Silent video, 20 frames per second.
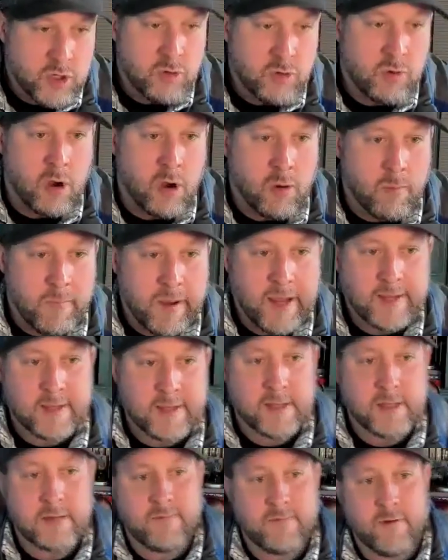2 home
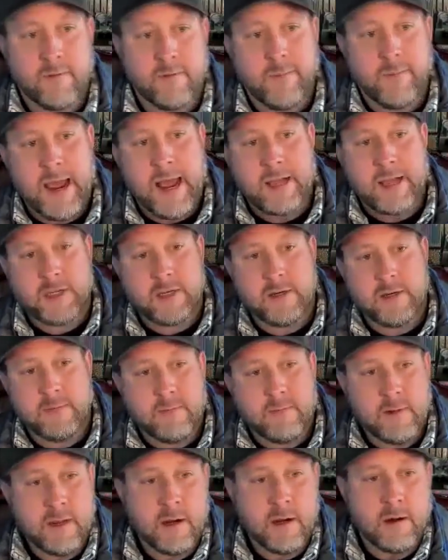bases for the past,
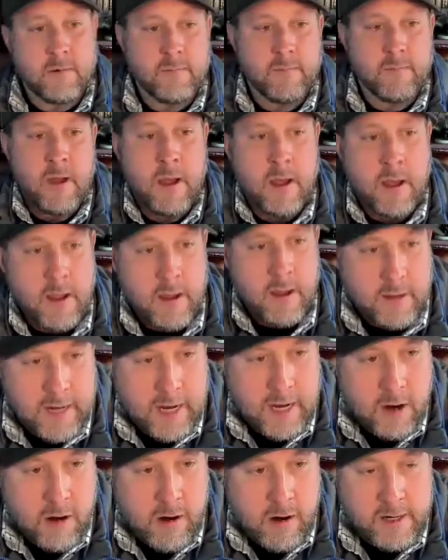
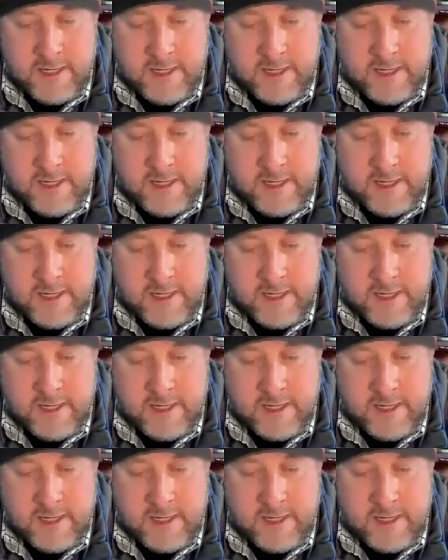year